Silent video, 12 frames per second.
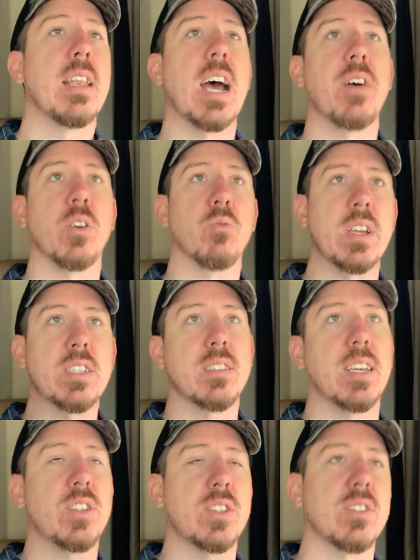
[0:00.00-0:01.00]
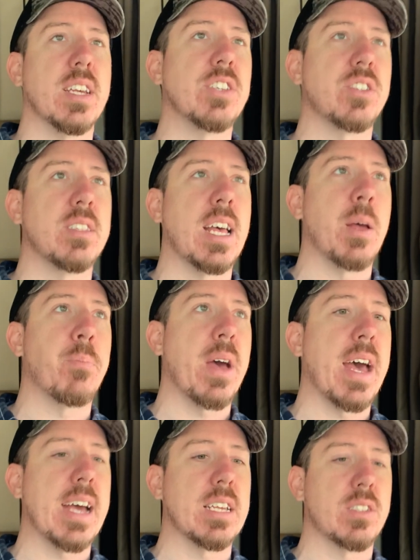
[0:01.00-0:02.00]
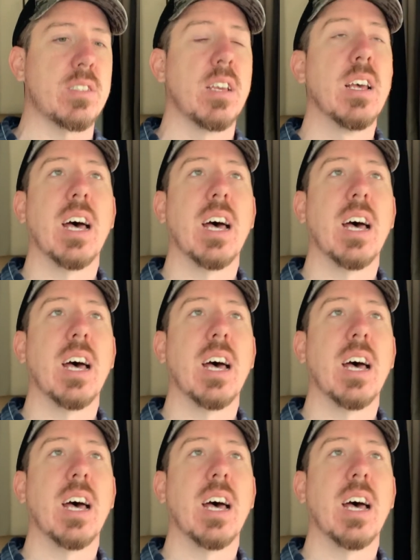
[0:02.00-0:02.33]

Now, the recent legislation that passed